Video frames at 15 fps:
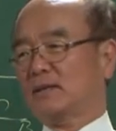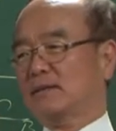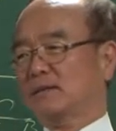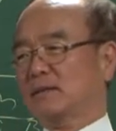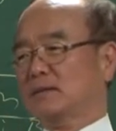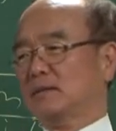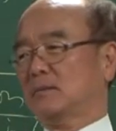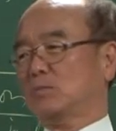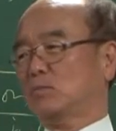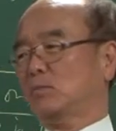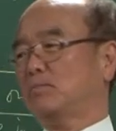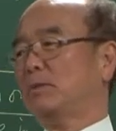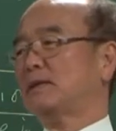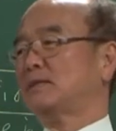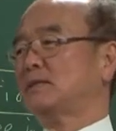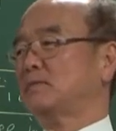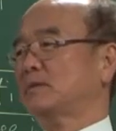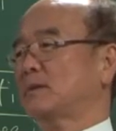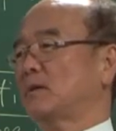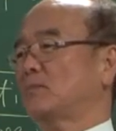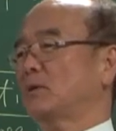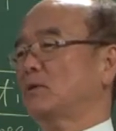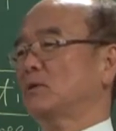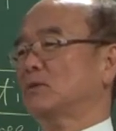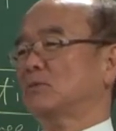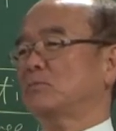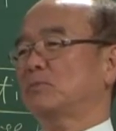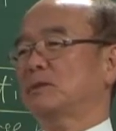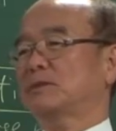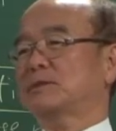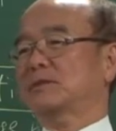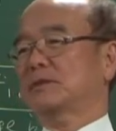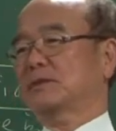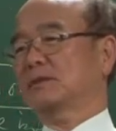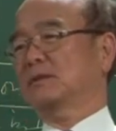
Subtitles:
This is positive sign because of this.